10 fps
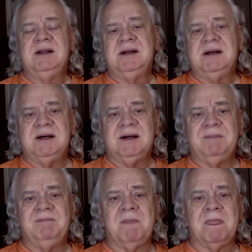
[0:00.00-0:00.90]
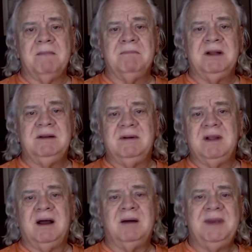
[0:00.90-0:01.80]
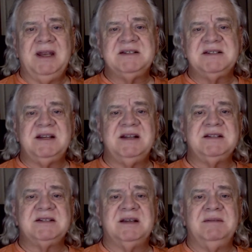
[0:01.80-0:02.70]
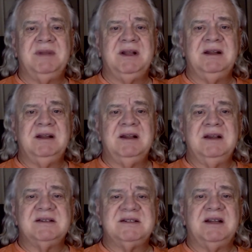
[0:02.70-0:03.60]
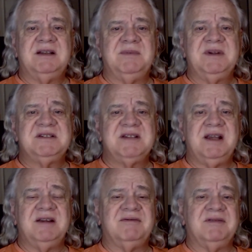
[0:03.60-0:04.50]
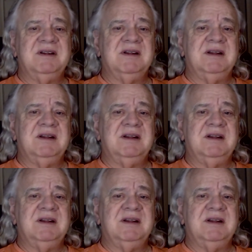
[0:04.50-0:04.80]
But how many cities can be said to be safe?